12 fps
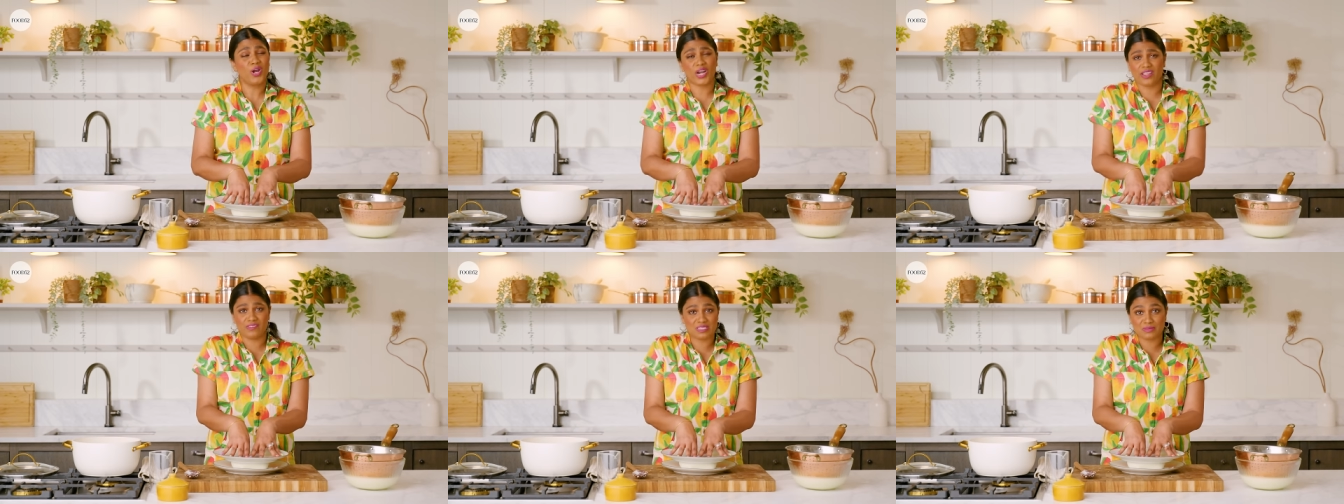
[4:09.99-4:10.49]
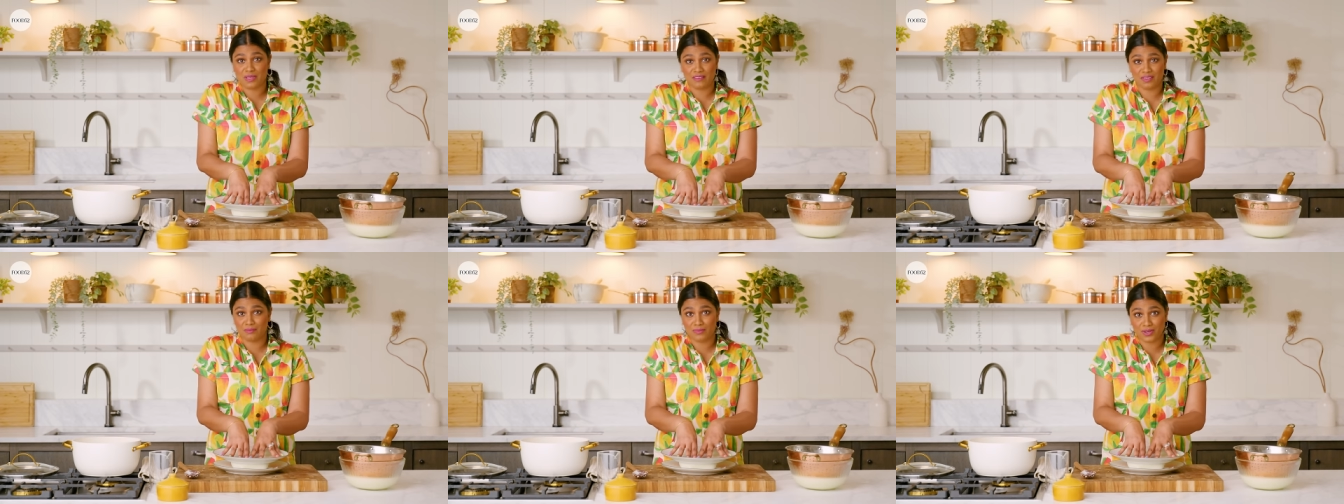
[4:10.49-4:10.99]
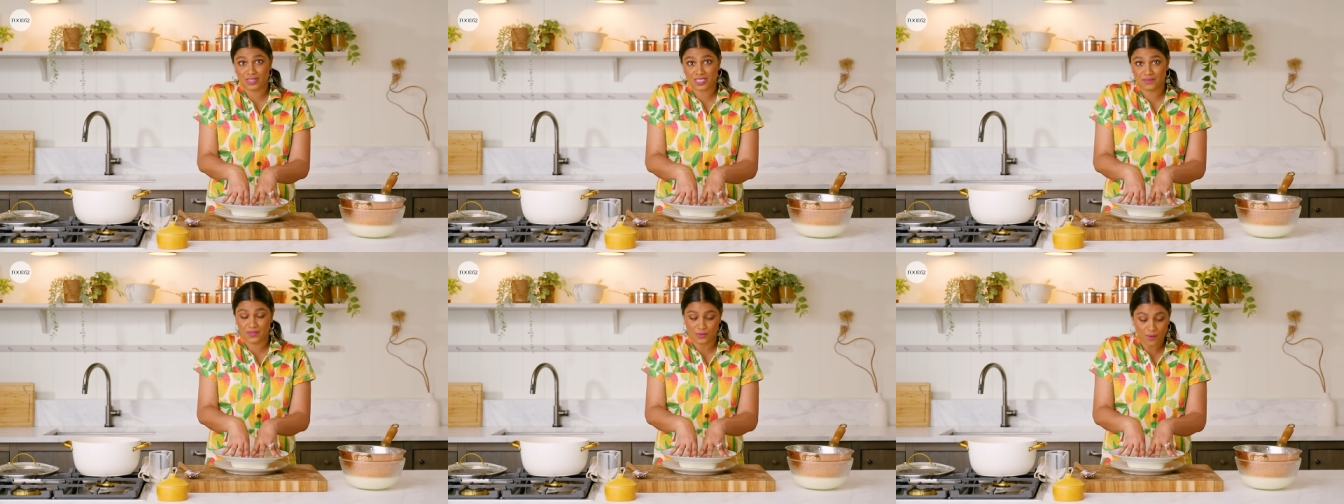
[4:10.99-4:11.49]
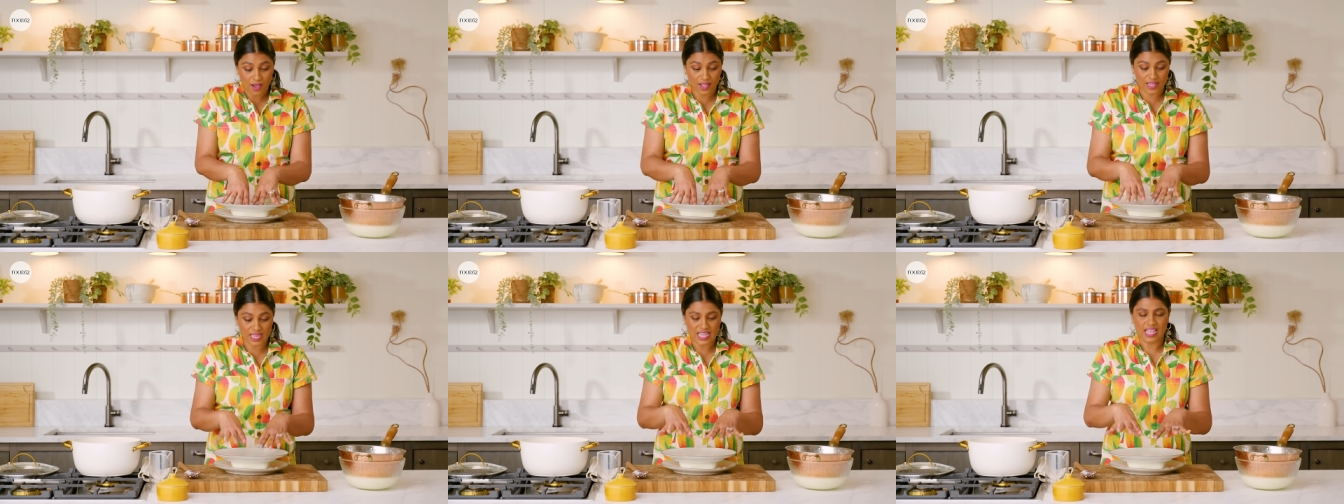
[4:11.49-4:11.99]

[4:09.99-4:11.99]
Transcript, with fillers: or even some heavy books if you want,